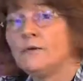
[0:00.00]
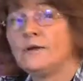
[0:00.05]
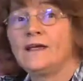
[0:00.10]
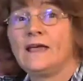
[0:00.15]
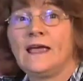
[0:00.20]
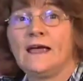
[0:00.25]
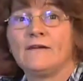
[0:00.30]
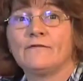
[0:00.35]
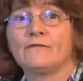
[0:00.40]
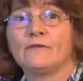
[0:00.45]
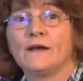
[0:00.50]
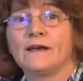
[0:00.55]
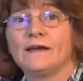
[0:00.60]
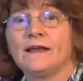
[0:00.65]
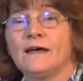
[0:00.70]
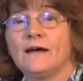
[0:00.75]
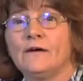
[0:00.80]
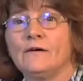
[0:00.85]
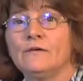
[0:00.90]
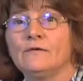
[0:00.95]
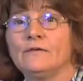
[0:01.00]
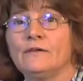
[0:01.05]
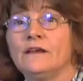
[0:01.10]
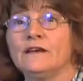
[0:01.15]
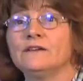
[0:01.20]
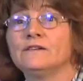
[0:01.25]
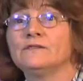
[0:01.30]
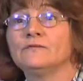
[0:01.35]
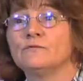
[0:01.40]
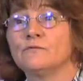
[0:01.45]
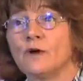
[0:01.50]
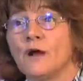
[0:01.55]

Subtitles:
that we have right now, that it